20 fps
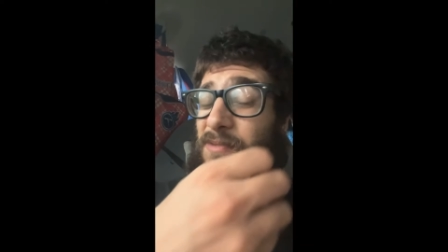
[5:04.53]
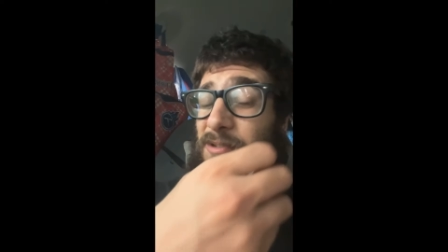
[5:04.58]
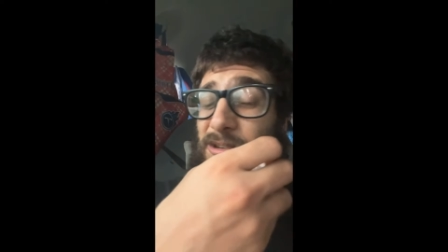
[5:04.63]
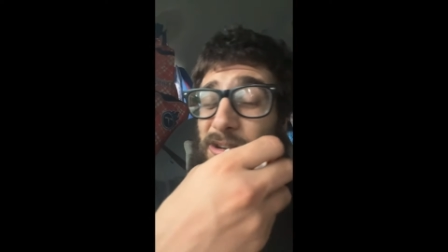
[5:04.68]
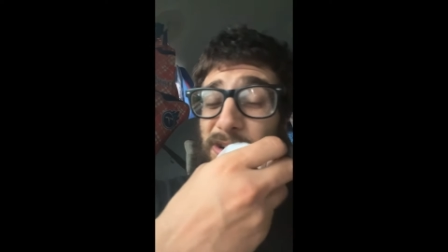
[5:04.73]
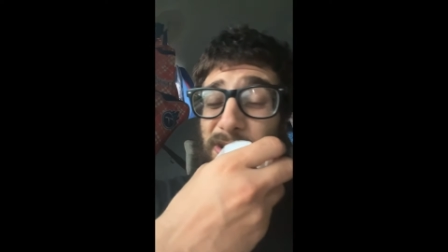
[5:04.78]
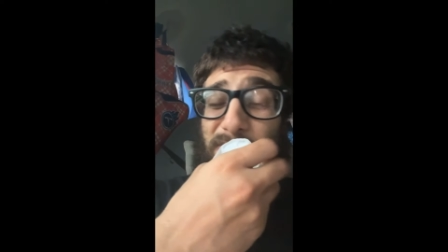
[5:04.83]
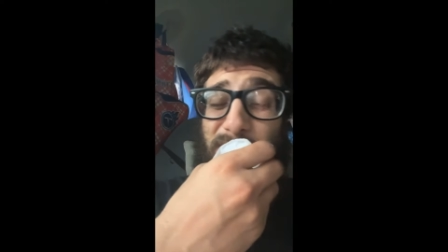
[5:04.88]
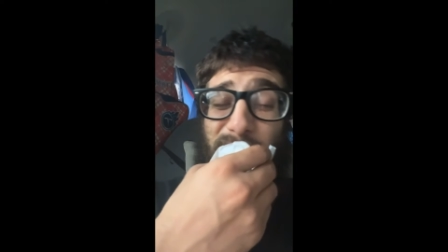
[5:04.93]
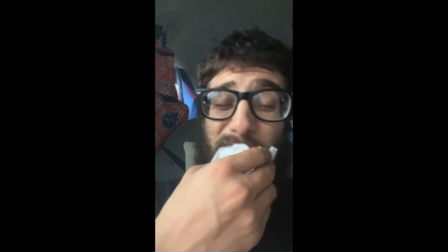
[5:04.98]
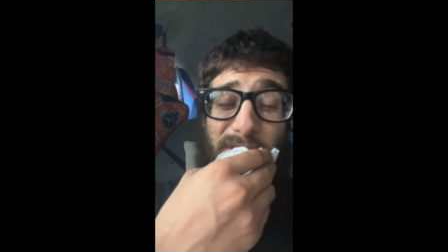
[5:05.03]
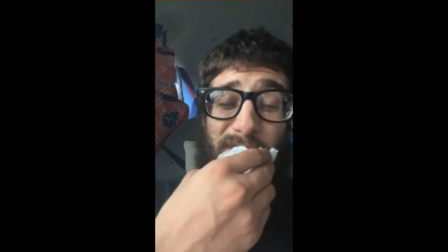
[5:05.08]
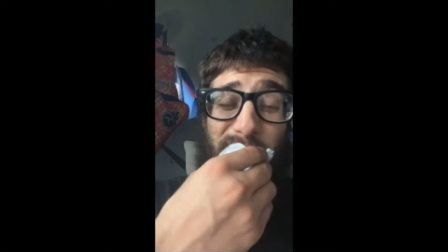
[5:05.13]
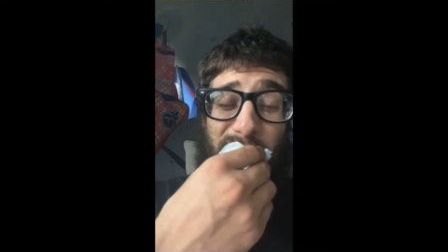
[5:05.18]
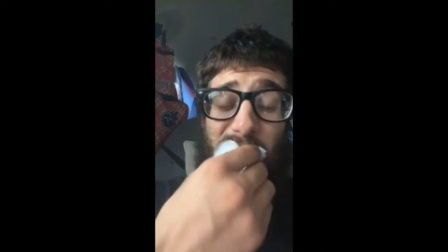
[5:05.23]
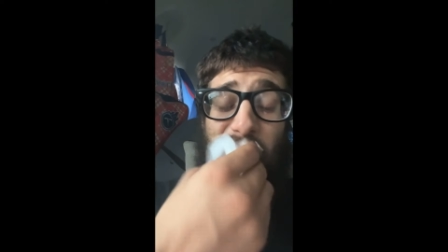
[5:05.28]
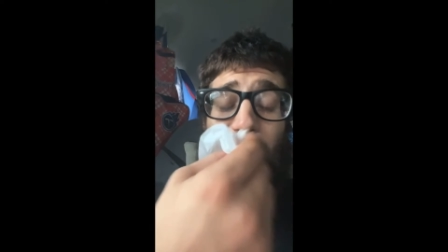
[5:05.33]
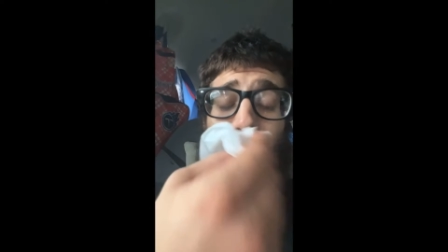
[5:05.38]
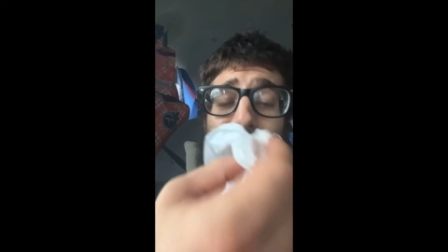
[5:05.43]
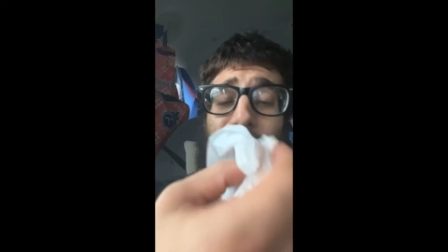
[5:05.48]
so
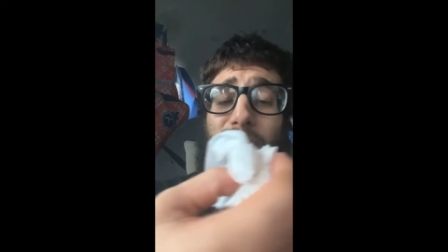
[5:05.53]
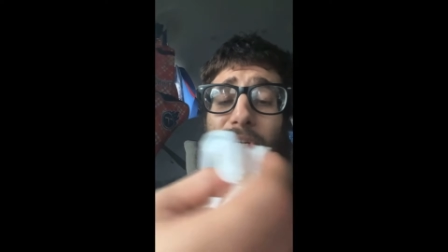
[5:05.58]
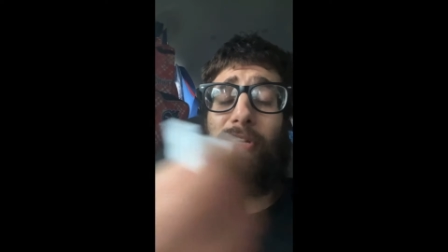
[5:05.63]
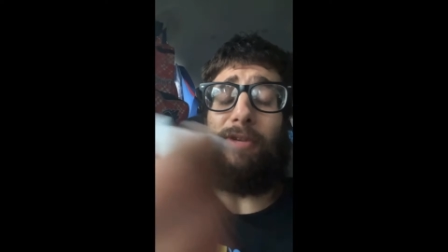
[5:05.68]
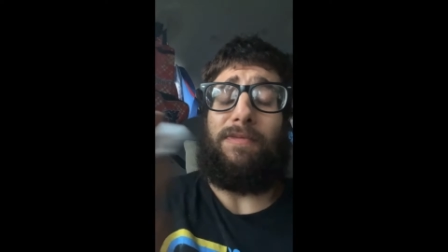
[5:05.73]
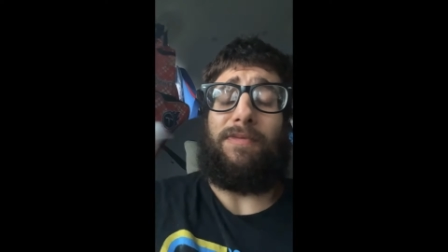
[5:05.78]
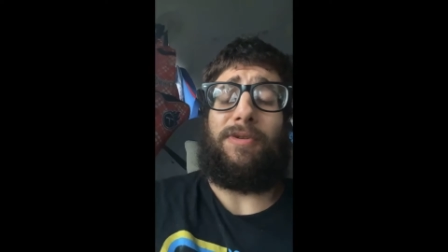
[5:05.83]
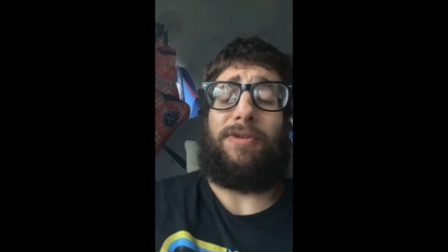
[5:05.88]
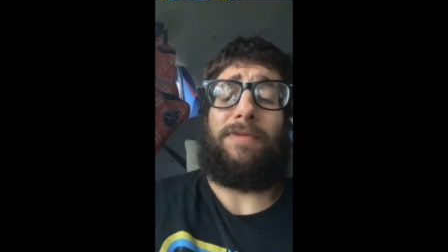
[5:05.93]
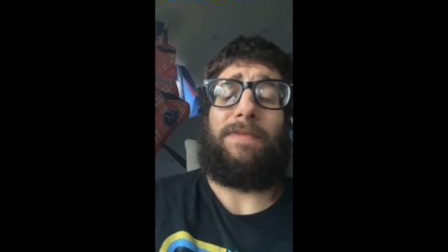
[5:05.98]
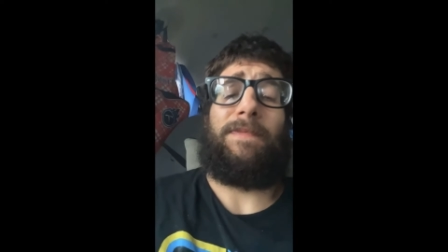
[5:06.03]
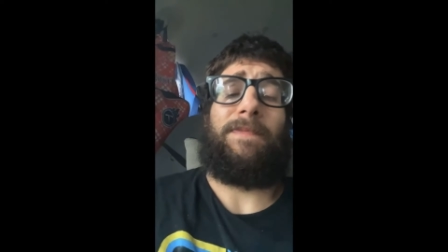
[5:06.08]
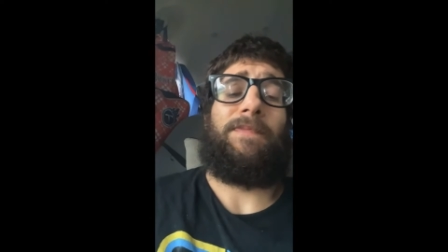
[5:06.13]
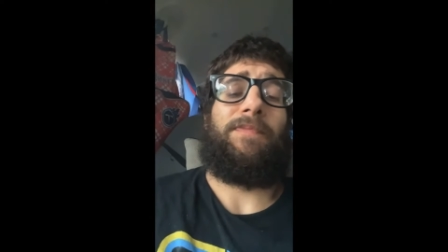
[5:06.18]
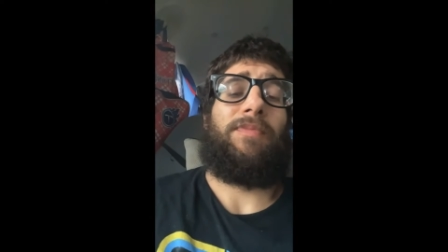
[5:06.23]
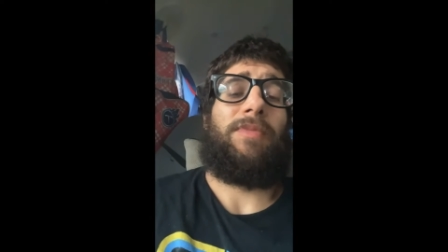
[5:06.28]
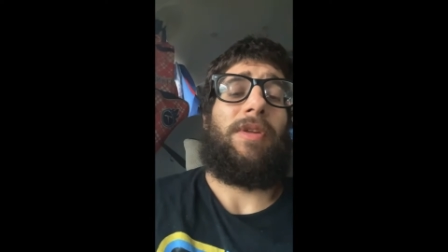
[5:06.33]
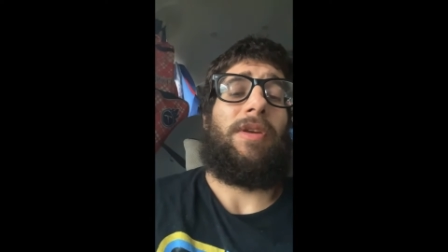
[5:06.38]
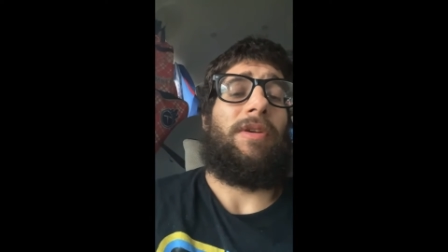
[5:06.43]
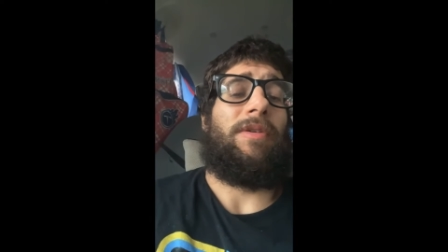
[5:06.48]
I use chips.
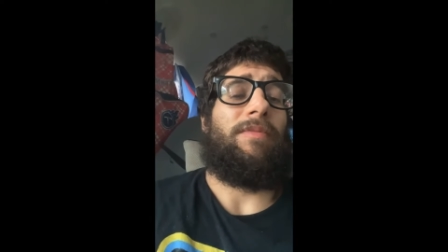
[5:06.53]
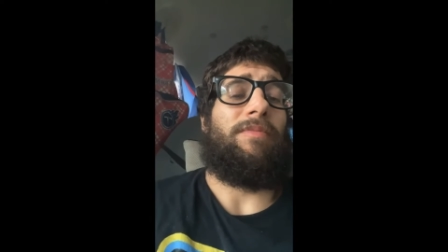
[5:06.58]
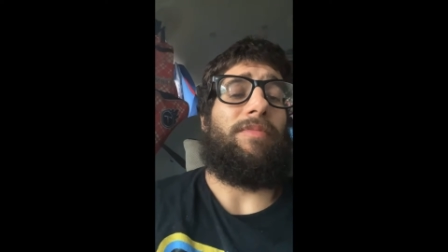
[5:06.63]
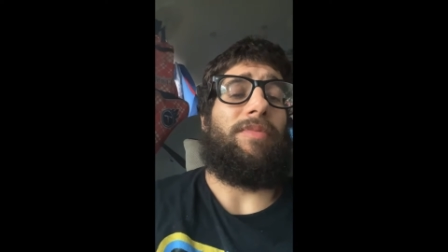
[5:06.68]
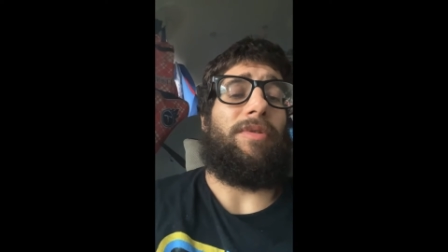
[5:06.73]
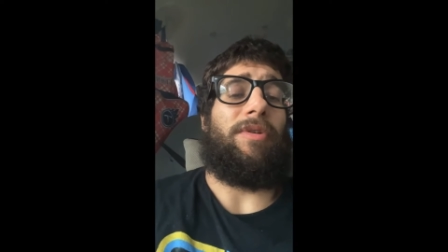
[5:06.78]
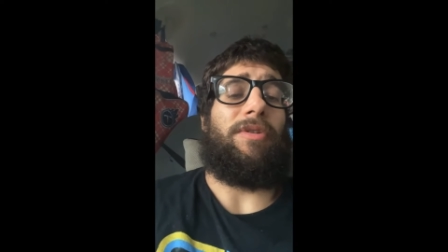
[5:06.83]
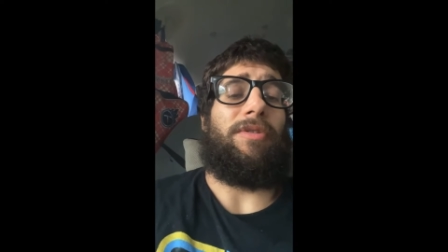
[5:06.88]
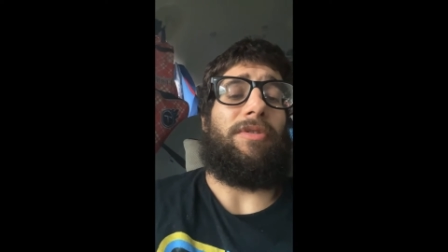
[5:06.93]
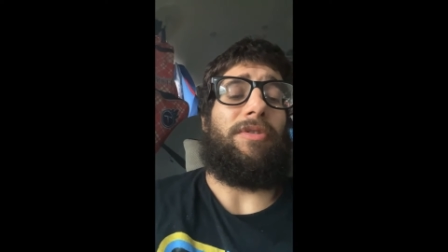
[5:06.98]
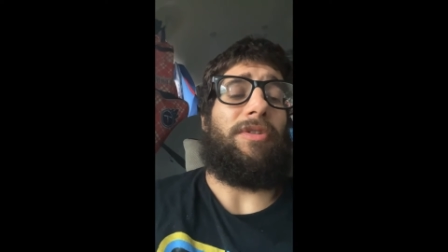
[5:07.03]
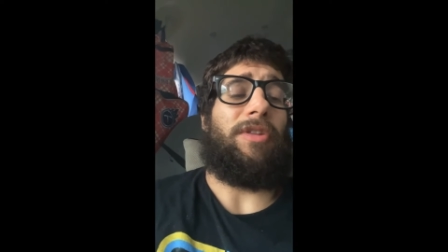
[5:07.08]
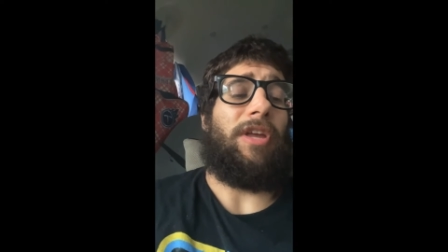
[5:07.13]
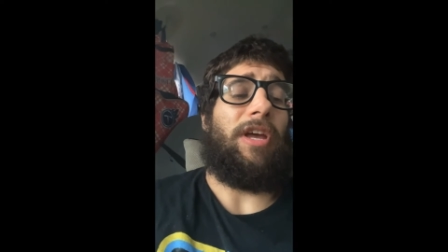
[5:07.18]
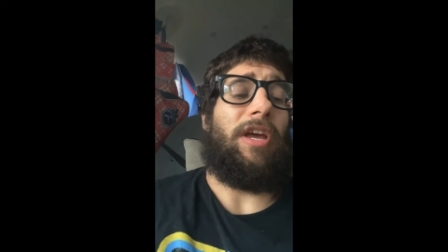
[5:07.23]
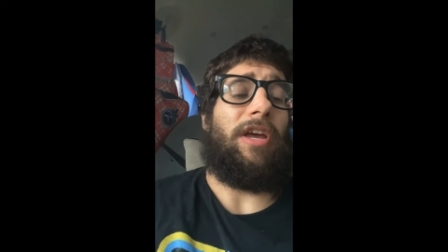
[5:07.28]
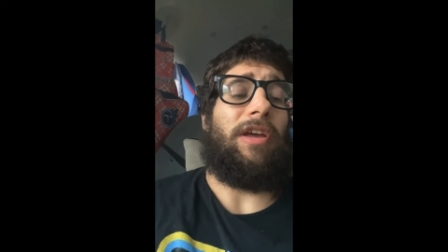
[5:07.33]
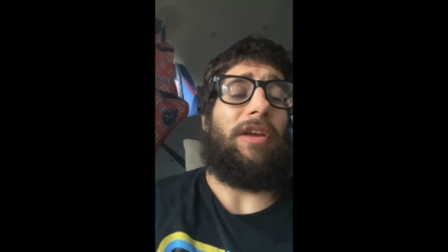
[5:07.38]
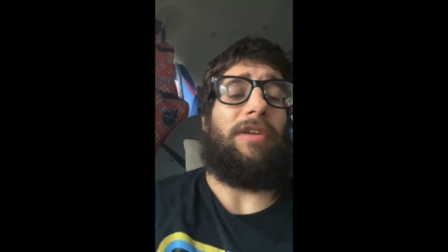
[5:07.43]
But other than that,